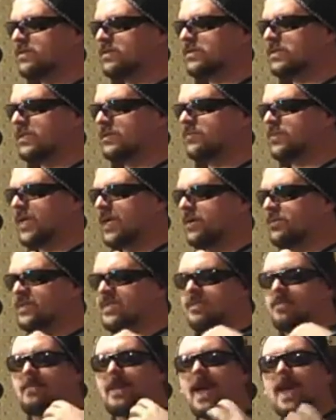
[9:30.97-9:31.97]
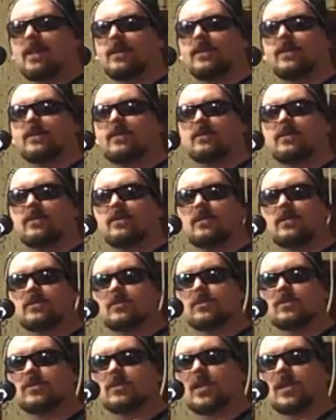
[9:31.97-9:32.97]
songs he played was a ballad.
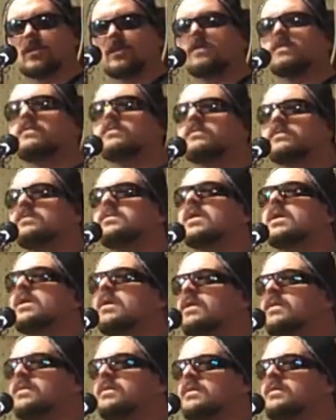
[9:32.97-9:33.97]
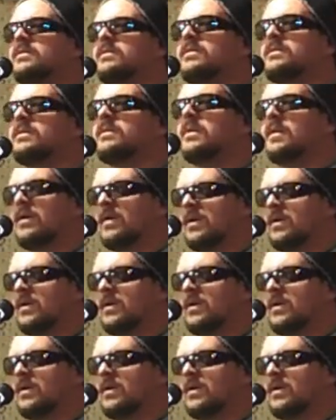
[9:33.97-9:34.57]
So it's like, oh darling,